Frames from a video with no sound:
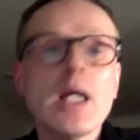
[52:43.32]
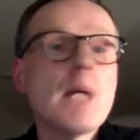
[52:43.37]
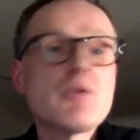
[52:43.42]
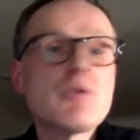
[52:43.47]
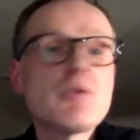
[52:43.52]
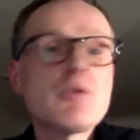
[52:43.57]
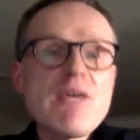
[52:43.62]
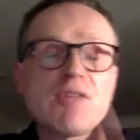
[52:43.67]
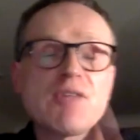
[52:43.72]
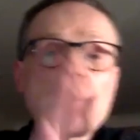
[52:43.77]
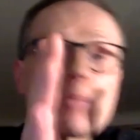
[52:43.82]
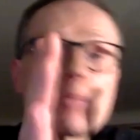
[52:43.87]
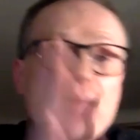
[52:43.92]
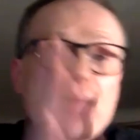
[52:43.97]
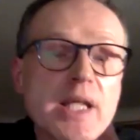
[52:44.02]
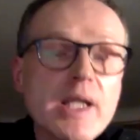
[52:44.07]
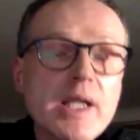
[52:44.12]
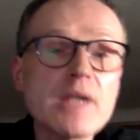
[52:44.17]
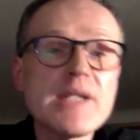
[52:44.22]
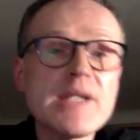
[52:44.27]
I would definitely
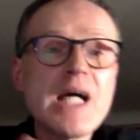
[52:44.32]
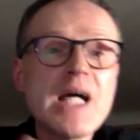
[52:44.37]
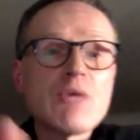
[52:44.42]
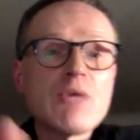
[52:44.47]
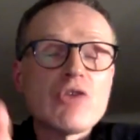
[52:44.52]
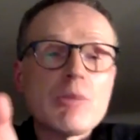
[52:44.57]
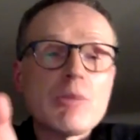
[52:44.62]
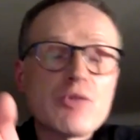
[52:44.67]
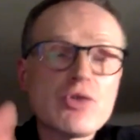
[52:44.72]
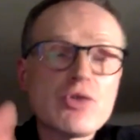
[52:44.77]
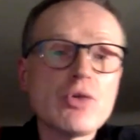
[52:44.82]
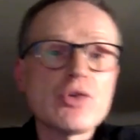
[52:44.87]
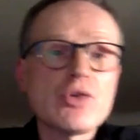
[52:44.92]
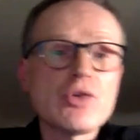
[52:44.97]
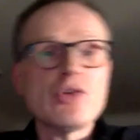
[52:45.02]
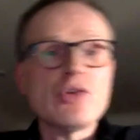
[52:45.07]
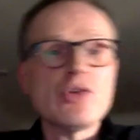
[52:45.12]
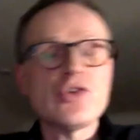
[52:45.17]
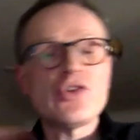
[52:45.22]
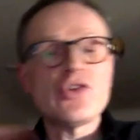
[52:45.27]
break it down. So, so, so